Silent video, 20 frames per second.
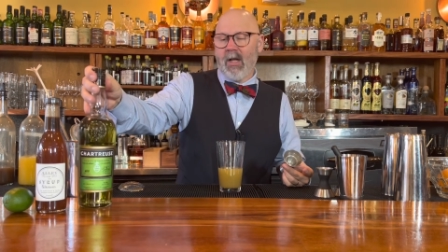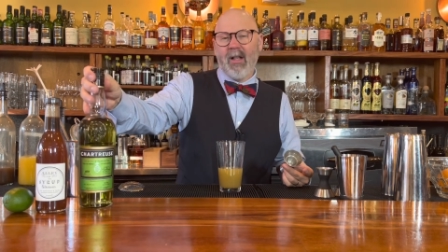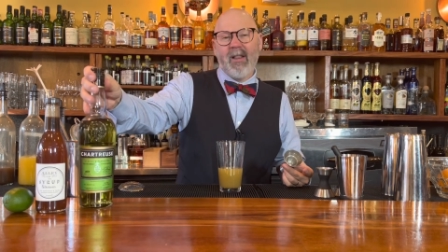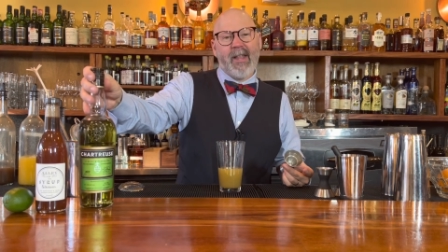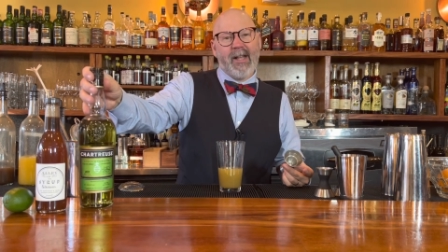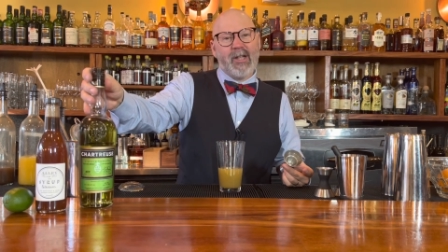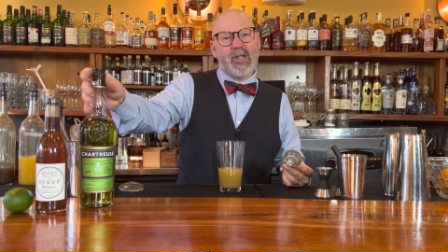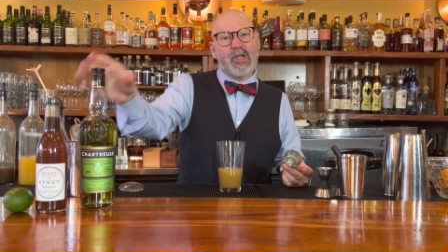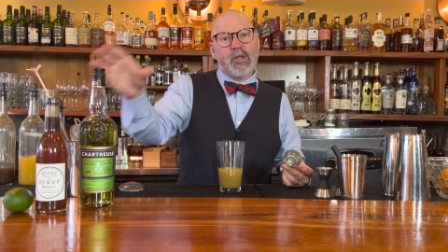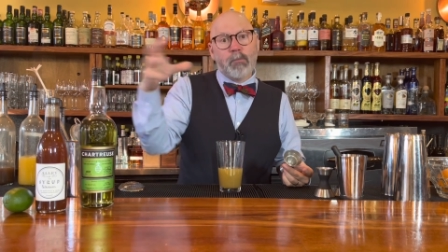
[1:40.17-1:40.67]

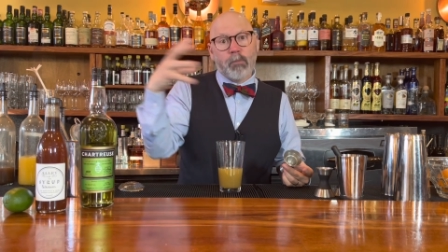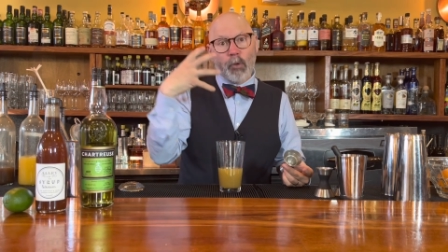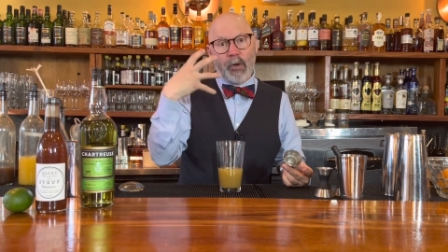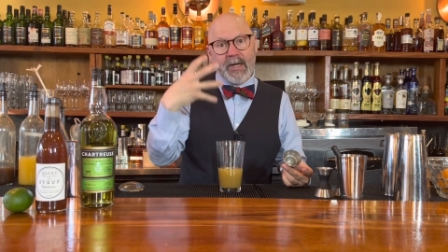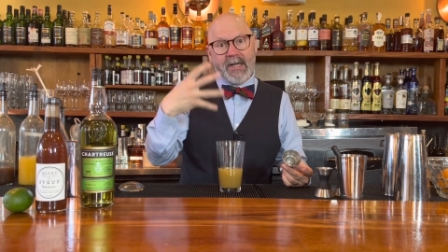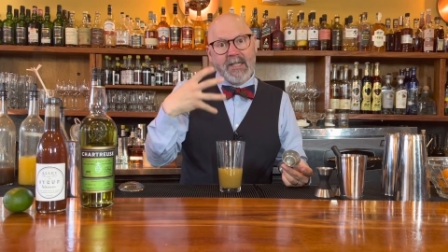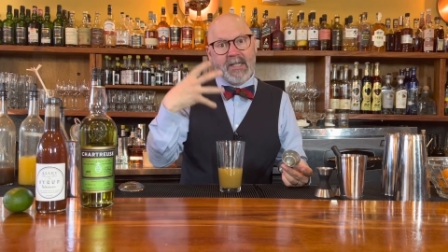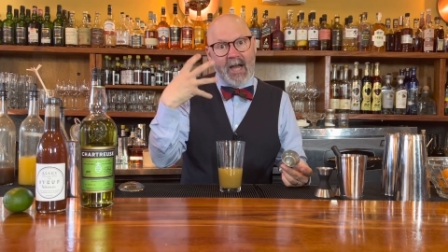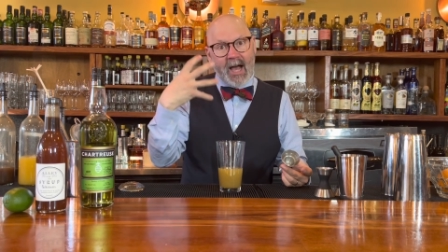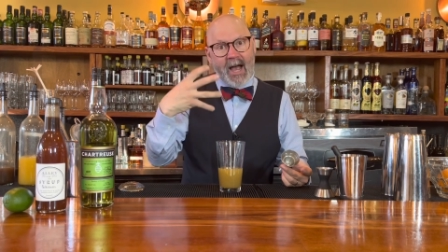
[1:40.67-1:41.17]
like
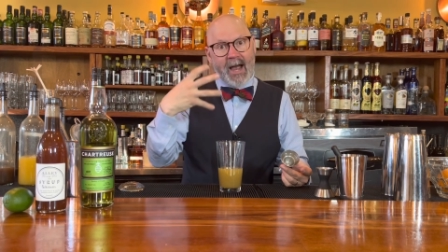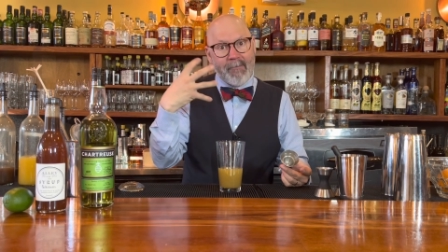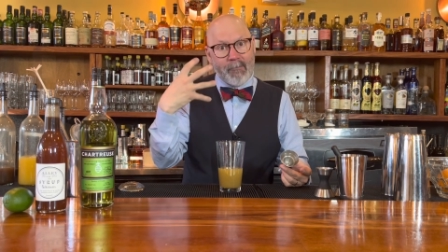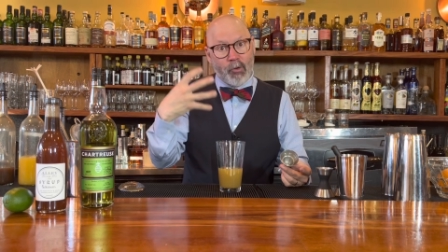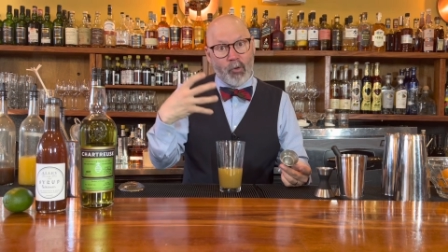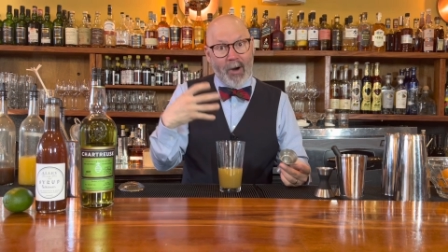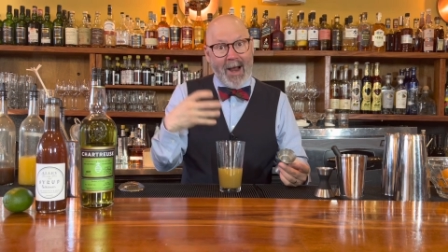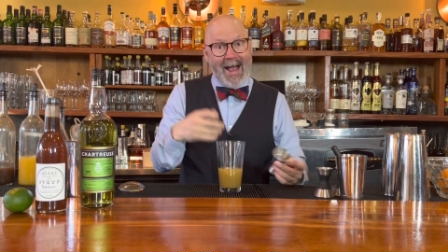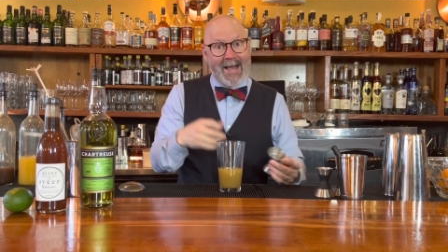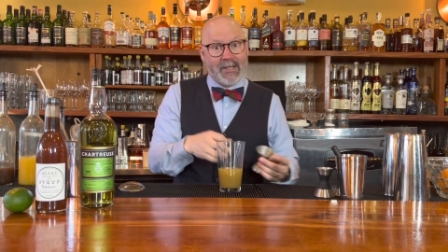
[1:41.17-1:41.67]
springtime
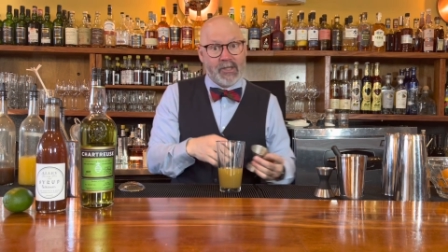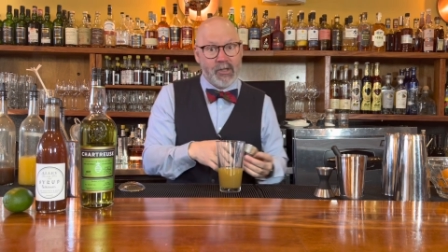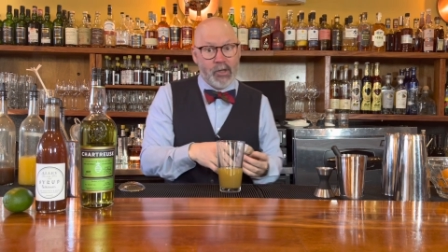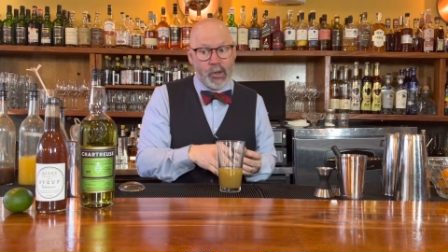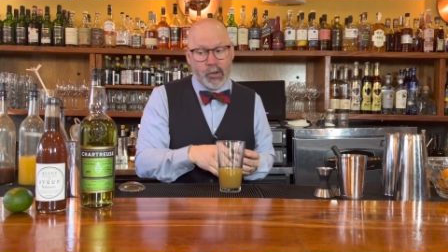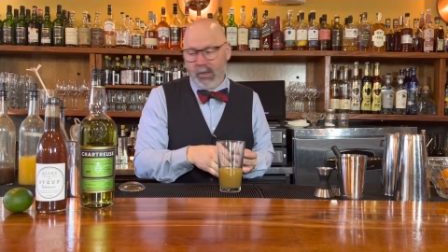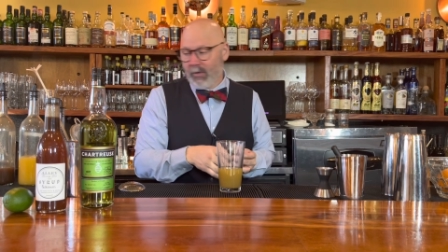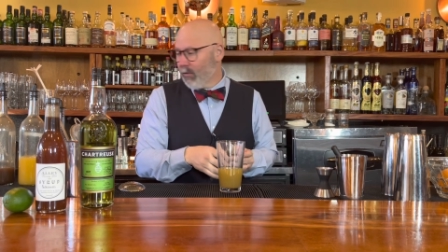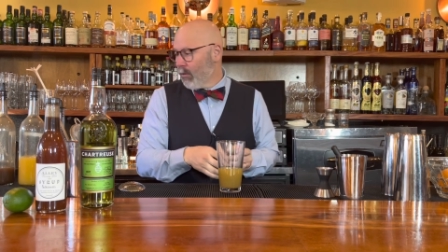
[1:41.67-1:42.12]
grass notes of